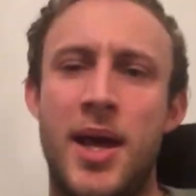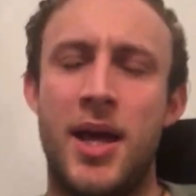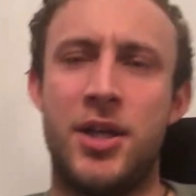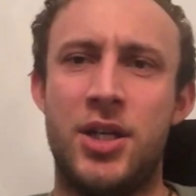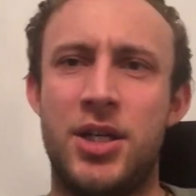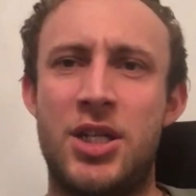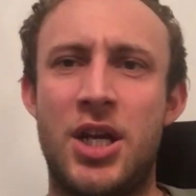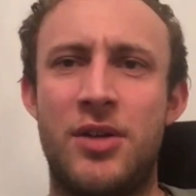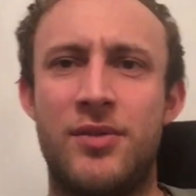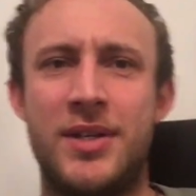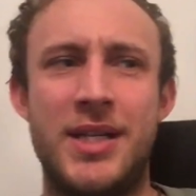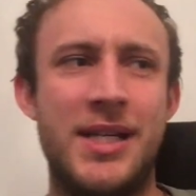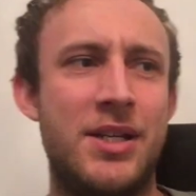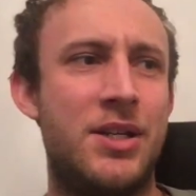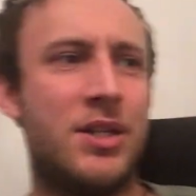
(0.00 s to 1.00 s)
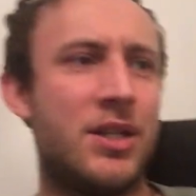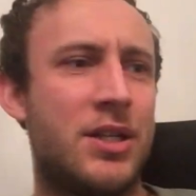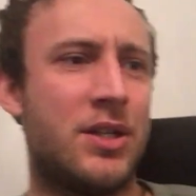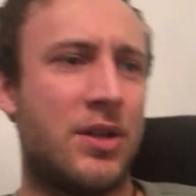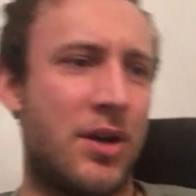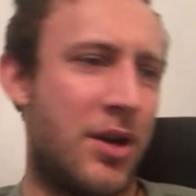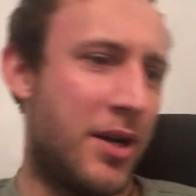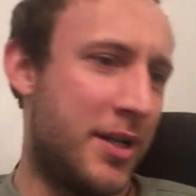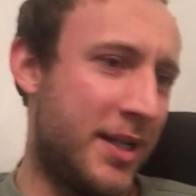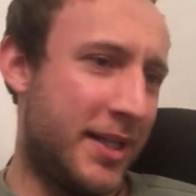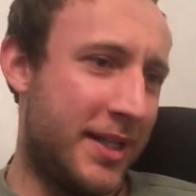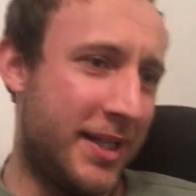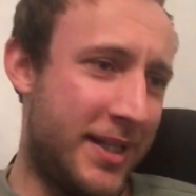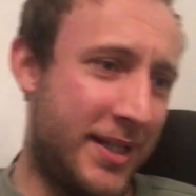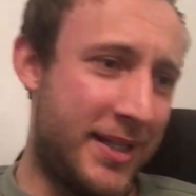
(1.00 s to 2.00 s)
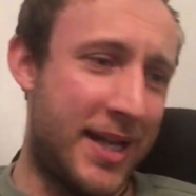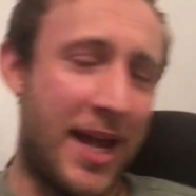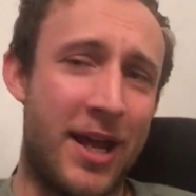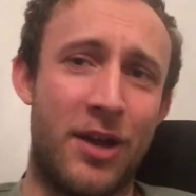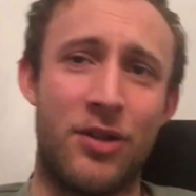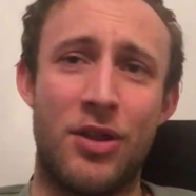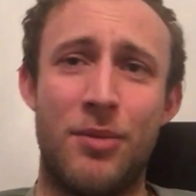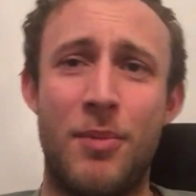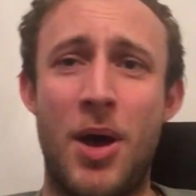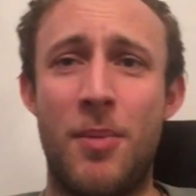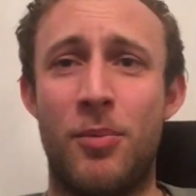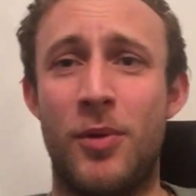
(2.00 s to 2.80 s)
and you don't need to start setting them up